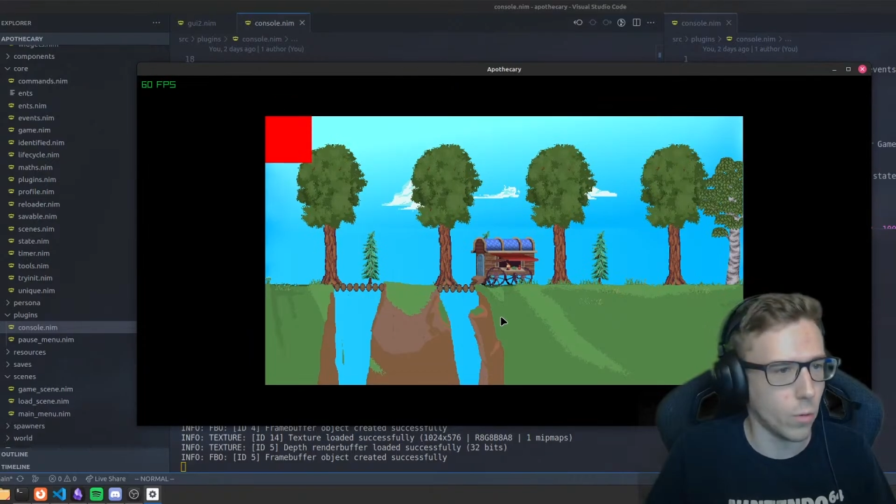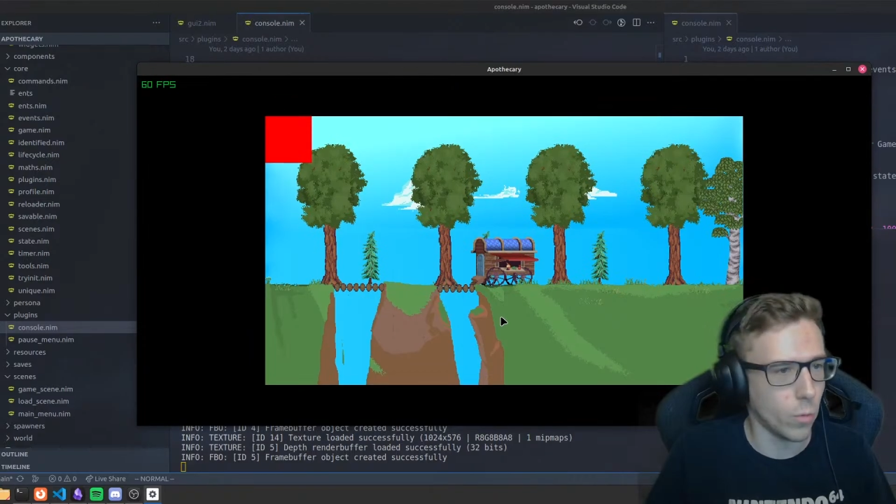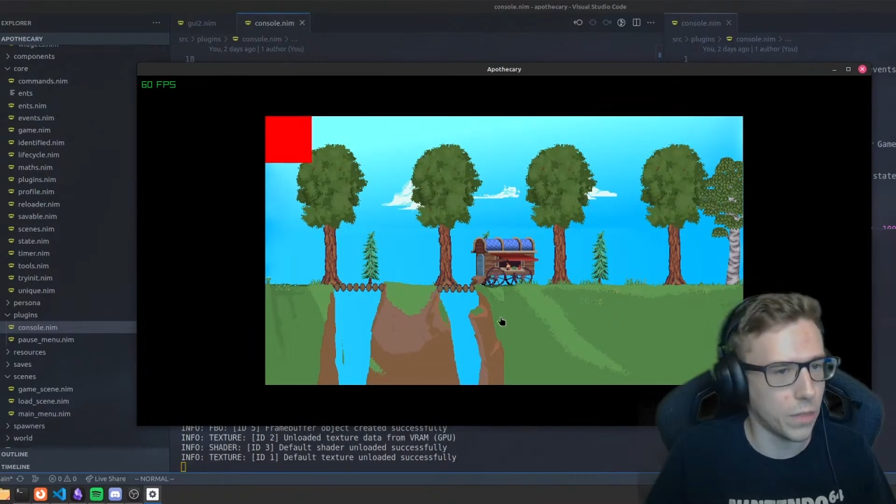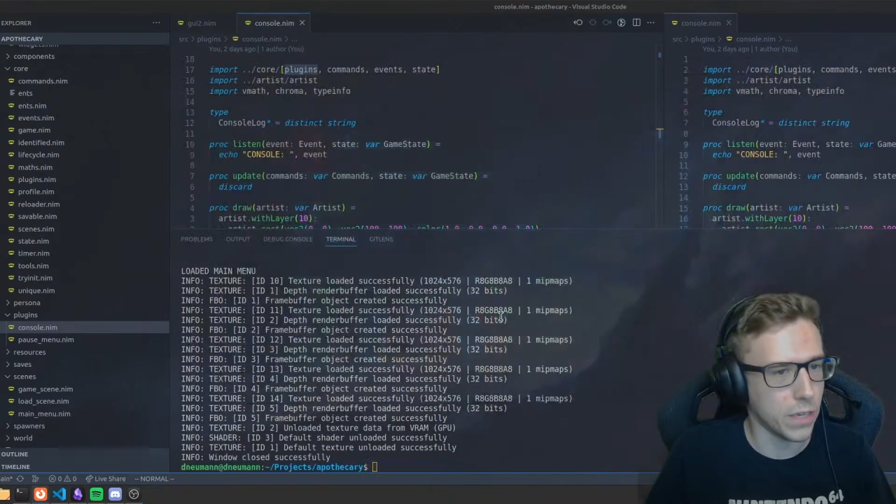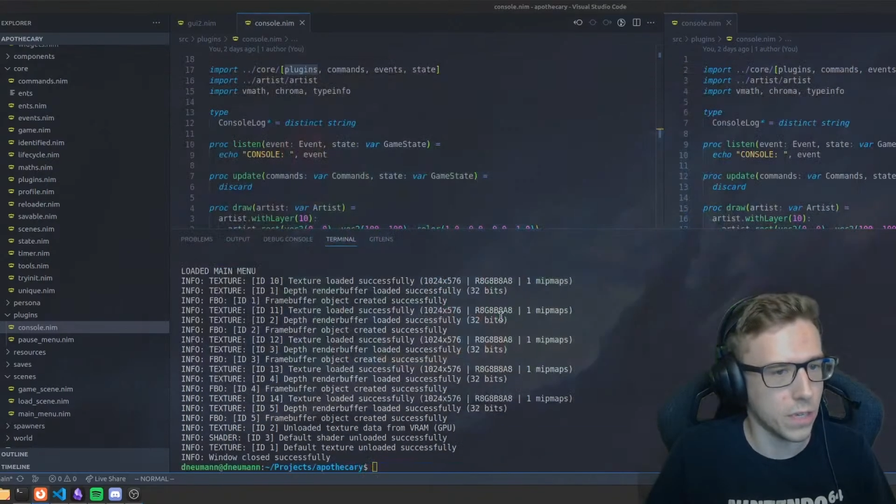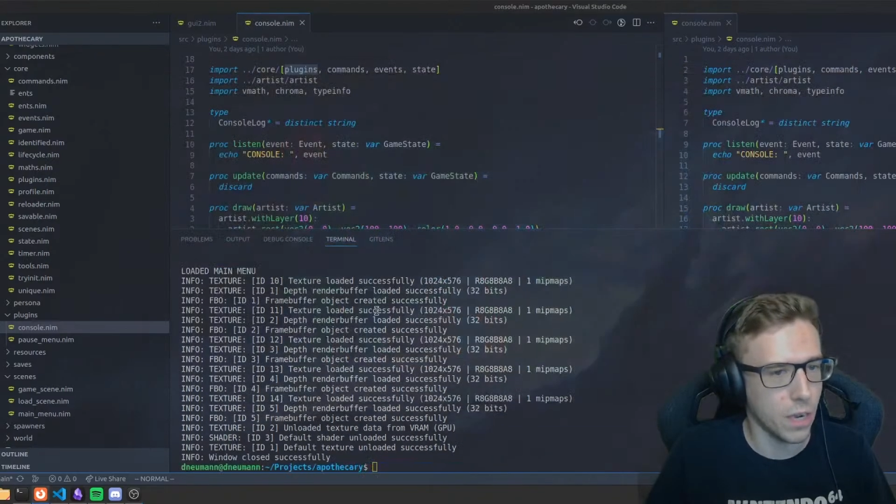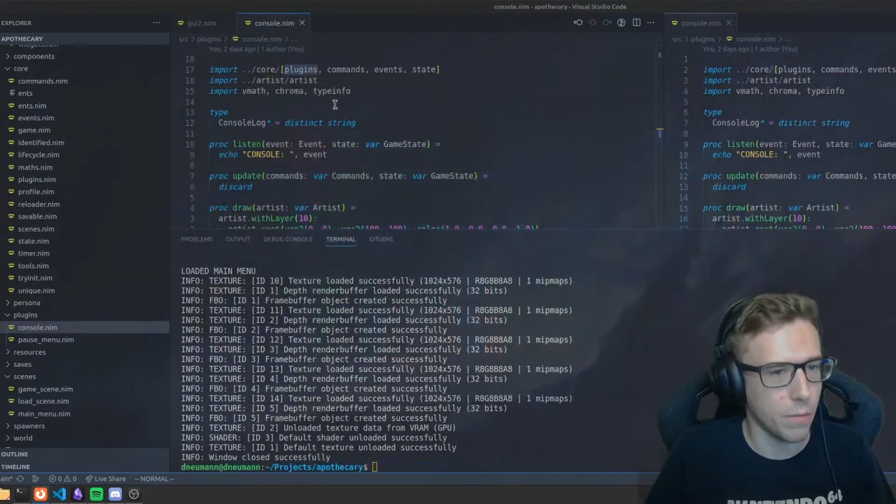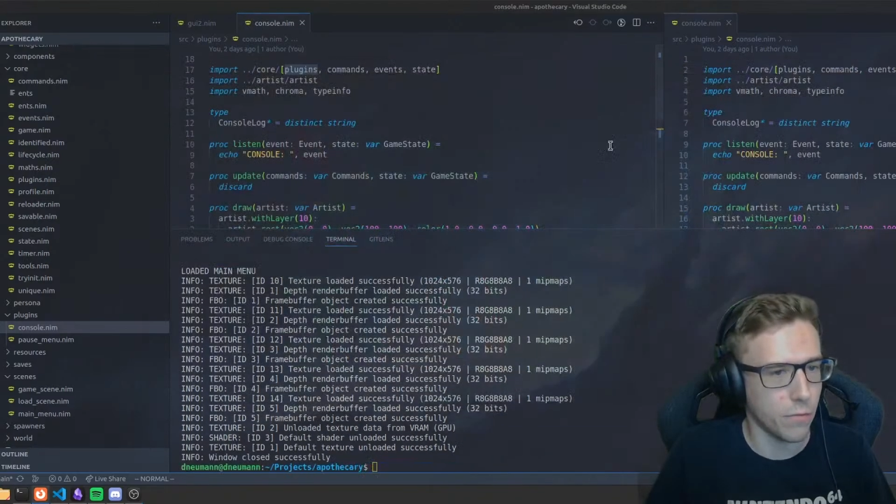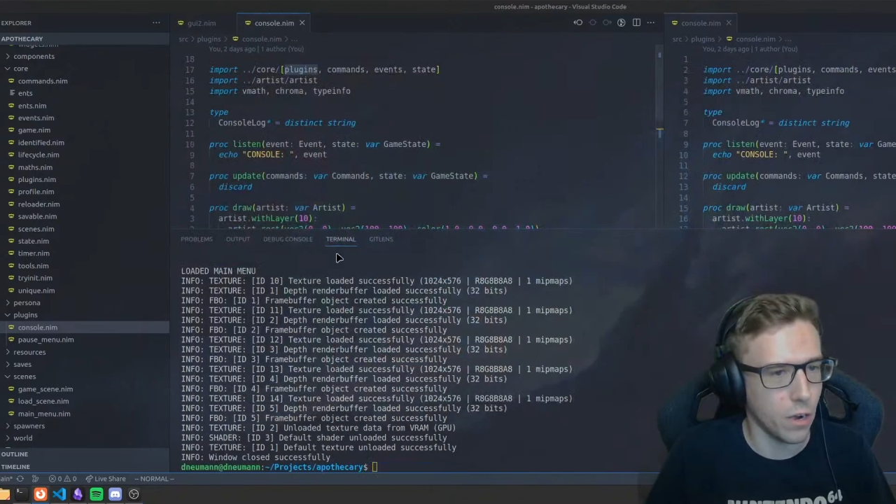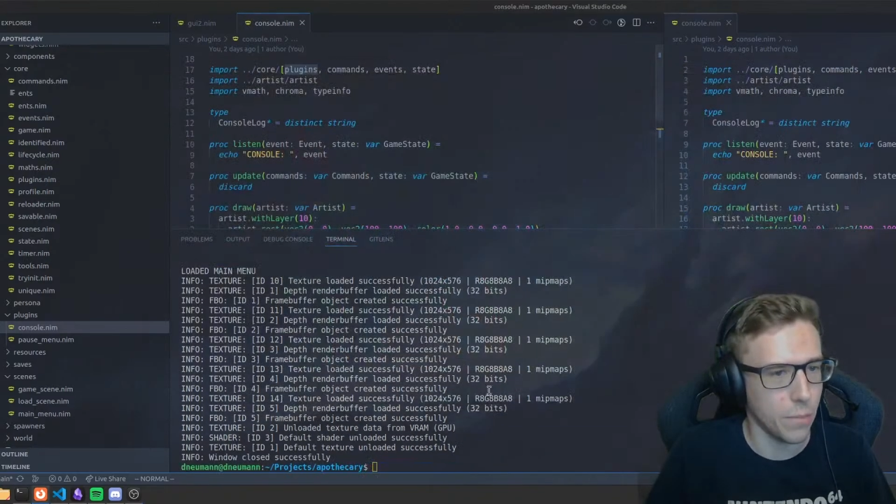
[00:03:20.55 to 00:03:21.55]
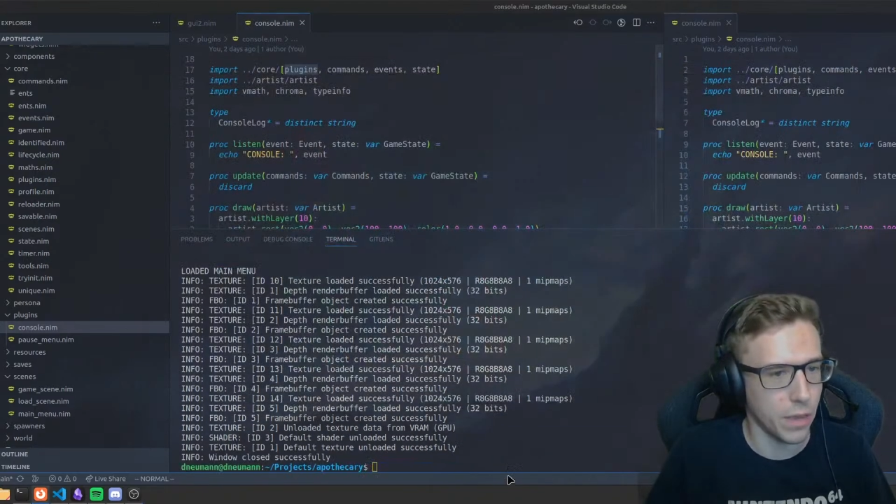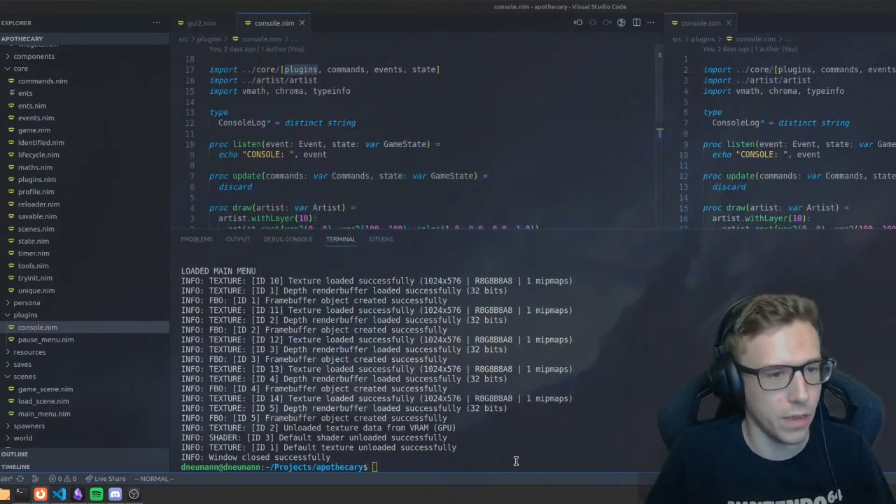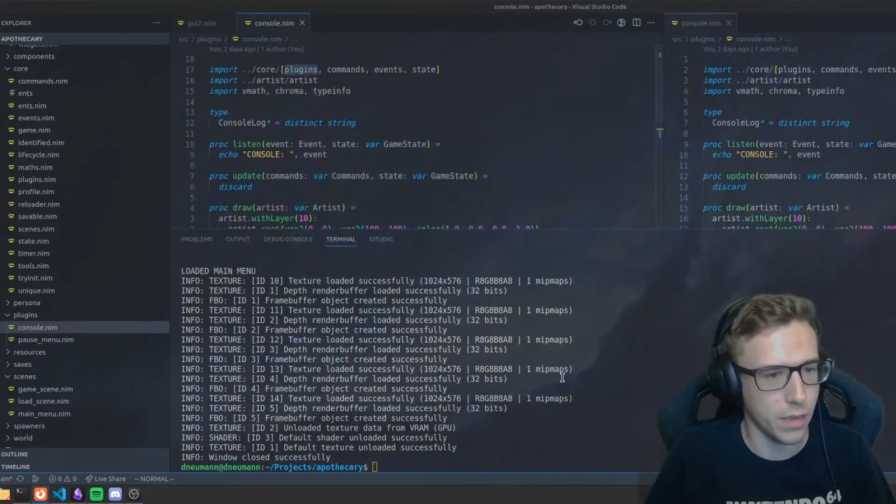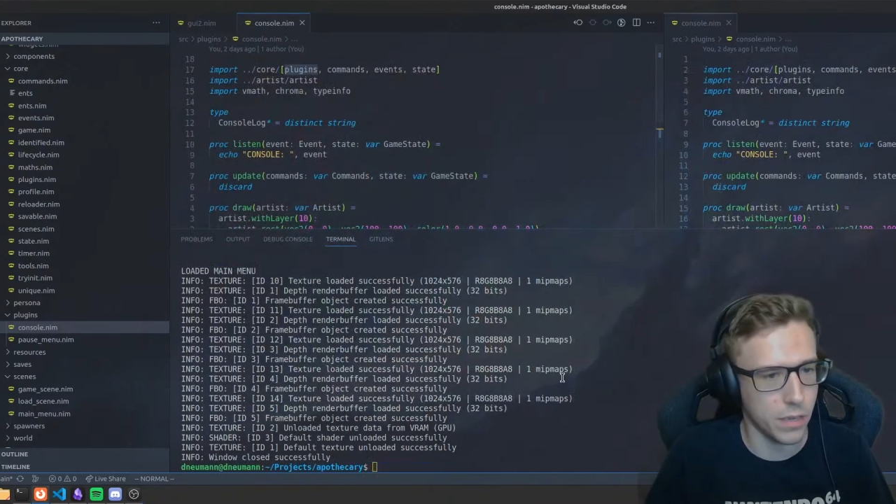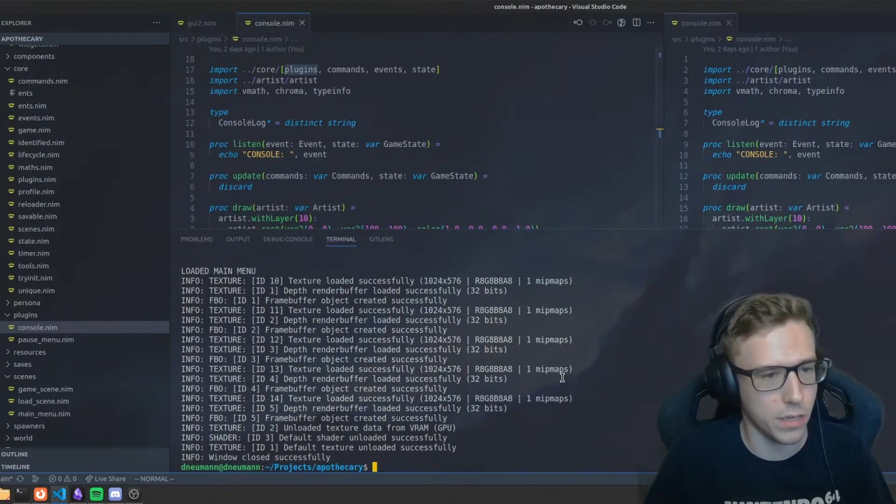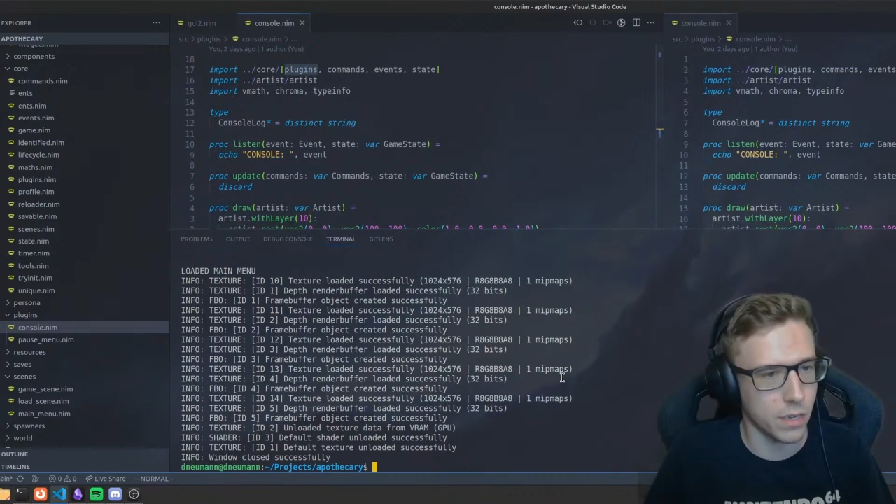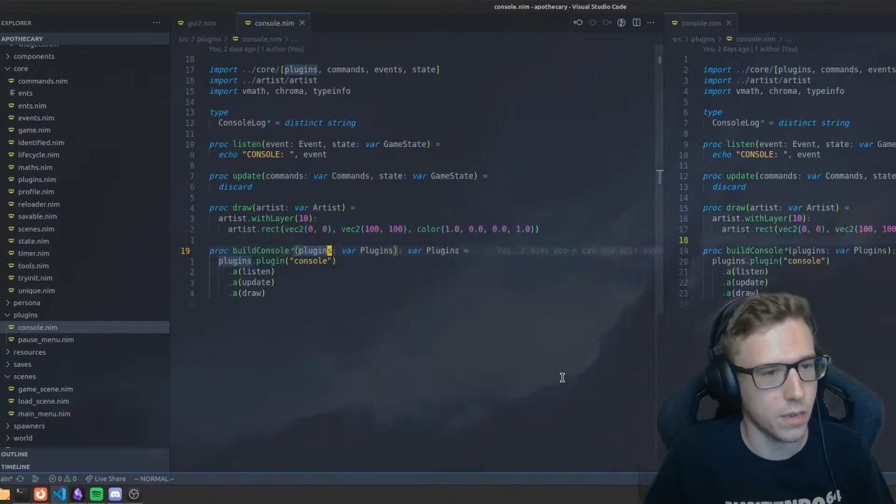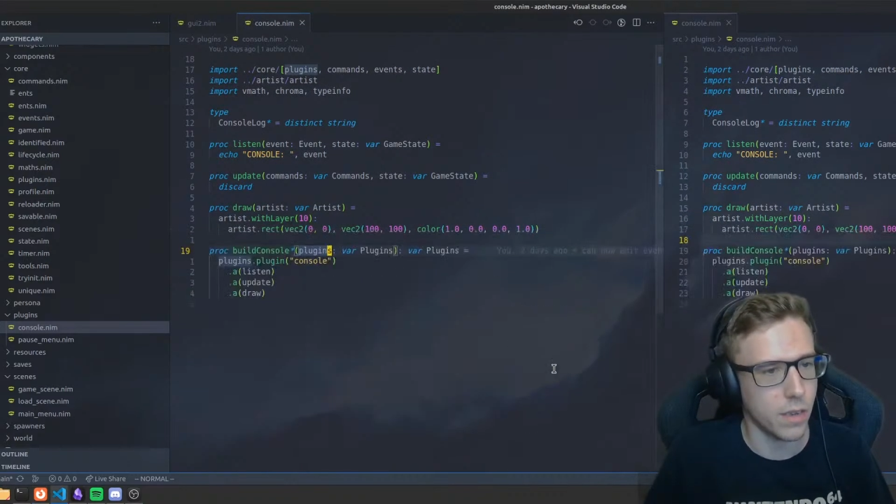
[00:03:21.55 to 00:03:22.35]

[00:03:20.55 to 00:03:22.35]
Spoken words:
what this is coming from is